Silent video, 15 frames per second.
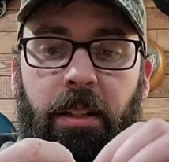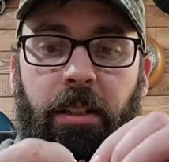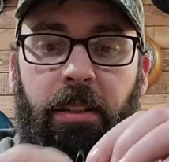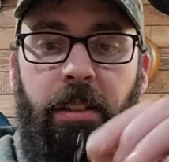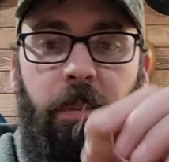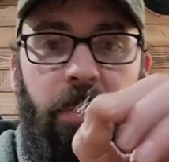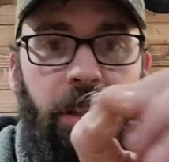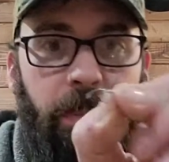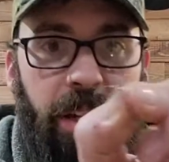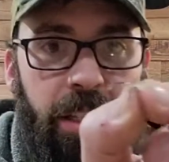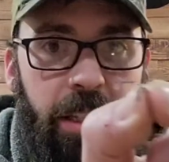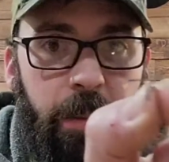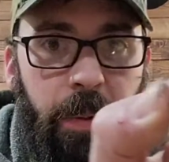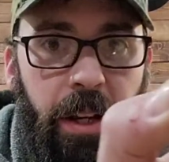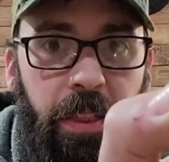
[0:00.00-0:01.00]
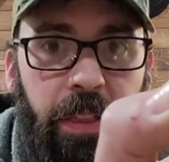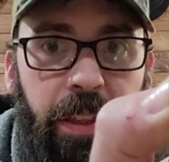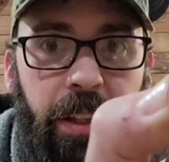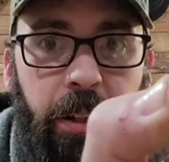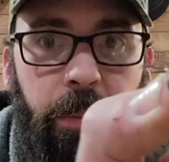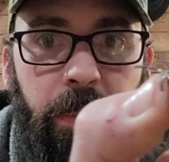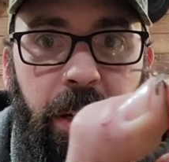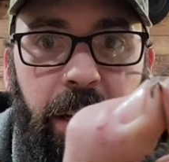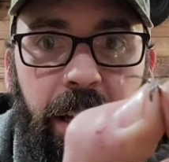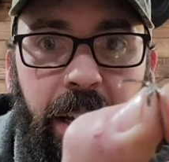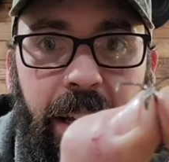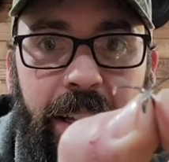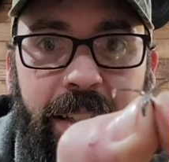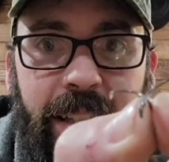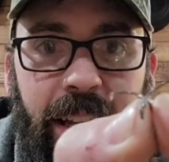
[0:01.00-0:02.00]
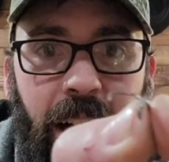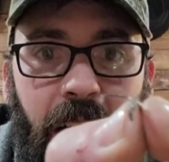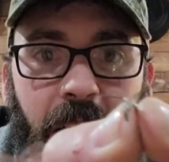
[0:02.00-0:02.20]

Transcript: Something amazing about them is that